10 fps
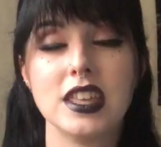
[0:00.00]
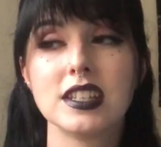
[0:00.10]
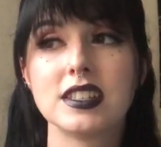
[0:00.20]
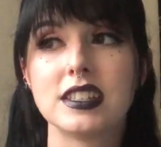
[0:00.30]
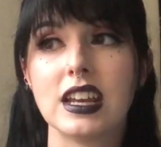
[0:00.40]

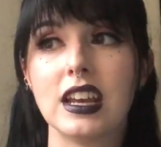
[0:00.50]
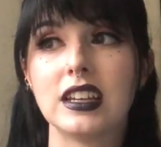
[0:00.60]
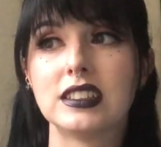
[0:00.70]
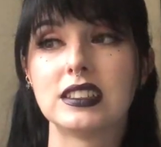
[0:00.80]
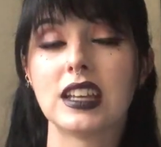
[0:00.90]
This
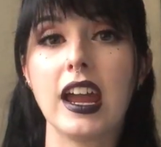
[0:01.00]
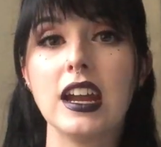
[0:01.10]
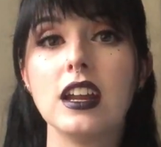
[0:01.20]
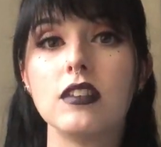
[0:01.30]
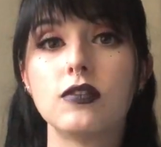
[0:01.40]
takes
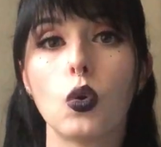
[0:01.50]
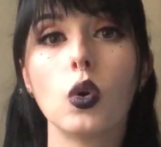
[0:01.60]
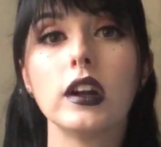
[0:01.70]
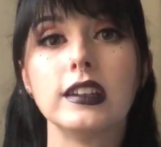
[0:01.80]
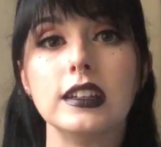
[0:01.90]

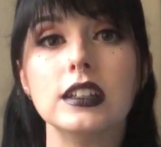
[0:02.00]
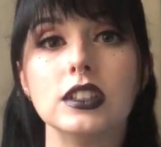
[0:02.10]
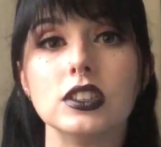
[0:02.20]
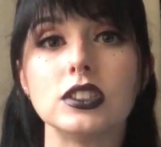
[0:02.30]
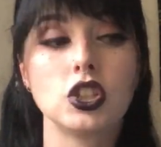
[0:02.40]
84
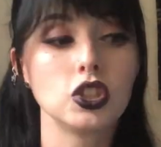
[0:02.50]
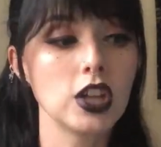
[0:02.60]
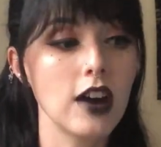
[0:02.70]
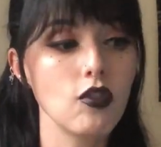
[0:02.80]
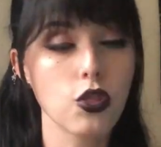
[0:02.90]
years to
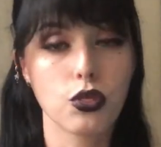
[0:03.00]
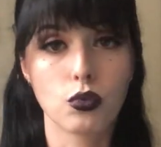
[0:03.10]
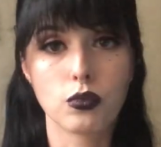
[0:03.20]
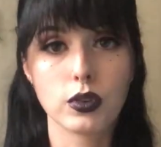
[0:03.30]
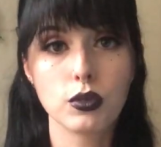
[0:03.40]
travel
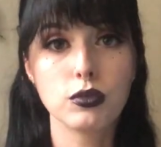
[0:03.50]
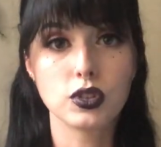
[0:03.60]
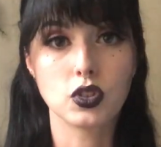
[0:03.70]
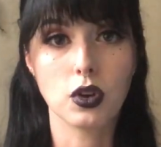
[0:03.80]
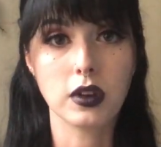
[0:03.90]
through
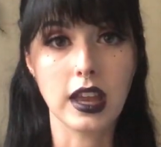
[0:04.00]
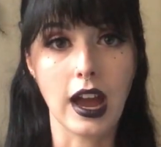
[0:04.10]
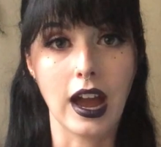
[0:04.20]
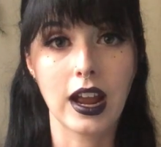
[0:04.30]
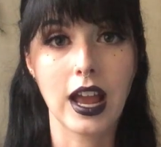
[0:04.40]
the
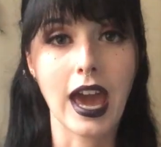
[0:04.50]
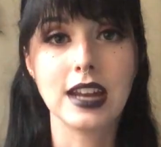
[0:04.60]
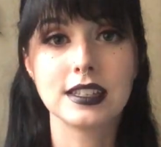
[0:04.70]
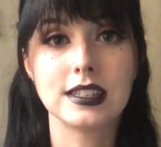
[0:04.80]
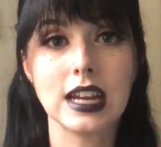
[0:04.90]
zodiac, and
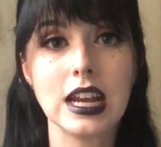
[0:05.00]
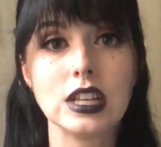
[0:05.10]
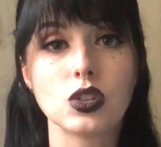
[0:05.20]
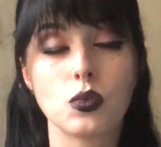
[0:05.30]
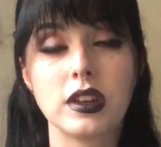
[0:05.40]
it
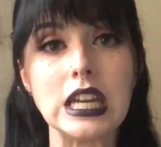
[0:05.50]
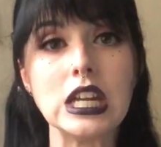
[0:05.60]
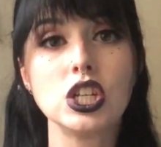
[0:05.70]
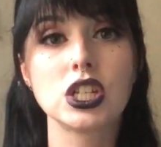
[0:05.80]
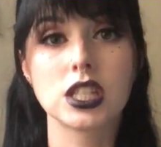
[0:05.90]
stays with
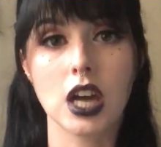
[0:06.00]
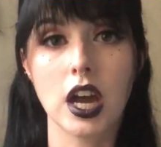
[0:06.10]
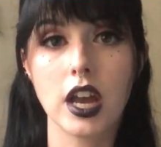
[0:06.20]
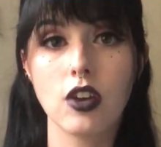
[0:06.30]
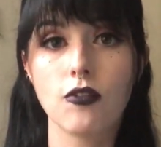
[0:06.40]
each
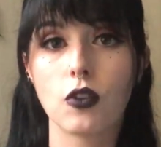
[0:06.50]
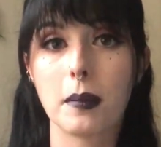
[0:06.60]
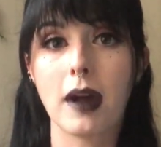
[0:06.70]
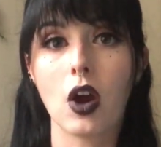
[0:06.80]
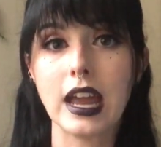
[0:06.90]
sign for
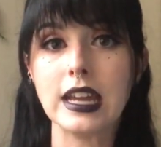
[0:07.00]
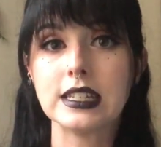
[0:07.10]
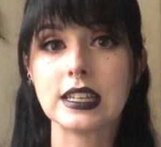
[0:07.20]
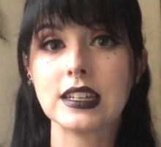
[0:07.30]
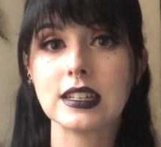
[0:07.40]
about
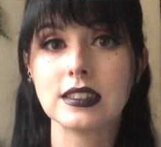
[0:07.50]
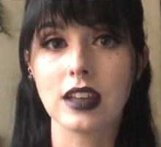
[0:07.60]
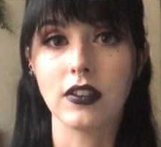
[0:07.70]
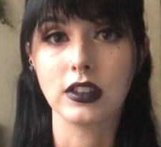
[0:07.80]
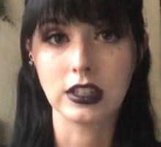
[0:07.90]
8 to
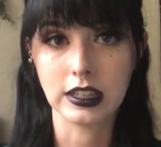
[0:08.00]
7